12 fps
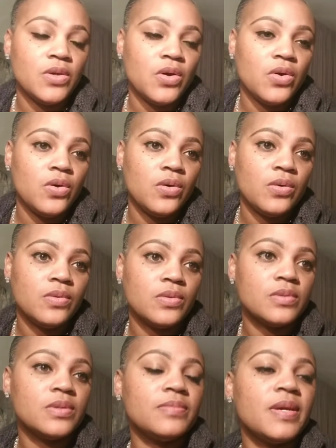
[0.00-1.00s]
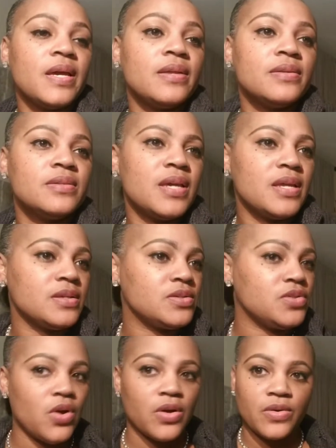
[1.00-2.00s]
See y'all, so it's
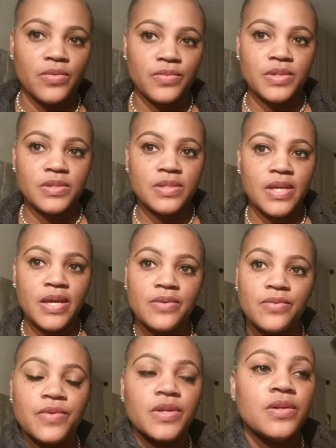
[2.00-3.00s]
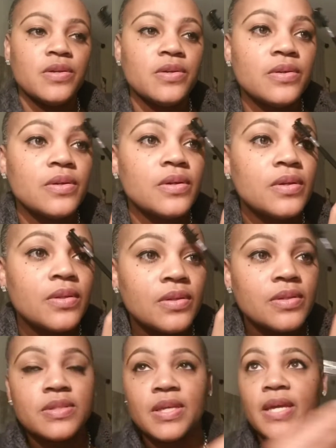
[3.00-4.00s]
kind of dark on this side over here.
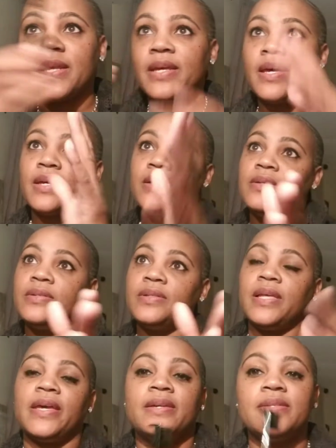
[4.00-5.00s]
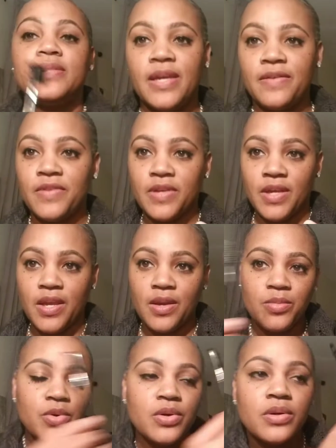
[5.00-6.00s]
This side I got good light because I have
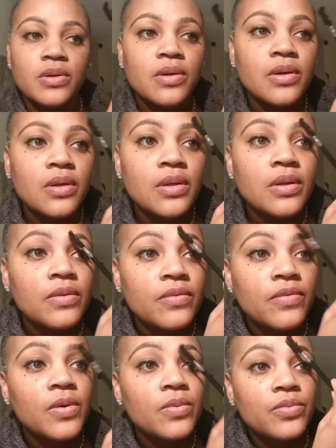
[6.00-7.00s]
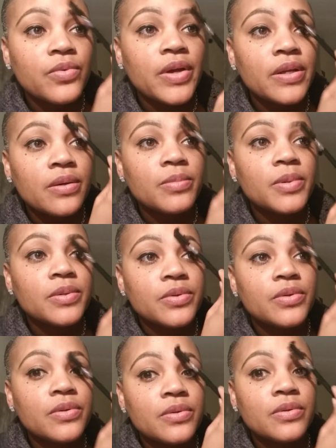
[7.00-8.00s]
the camera phone right
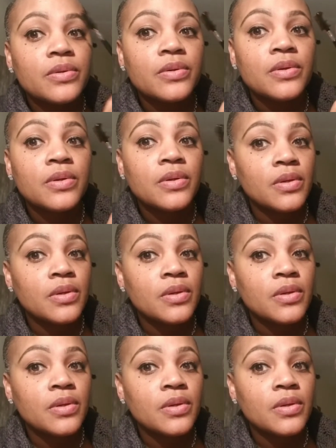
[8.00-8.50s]
up under.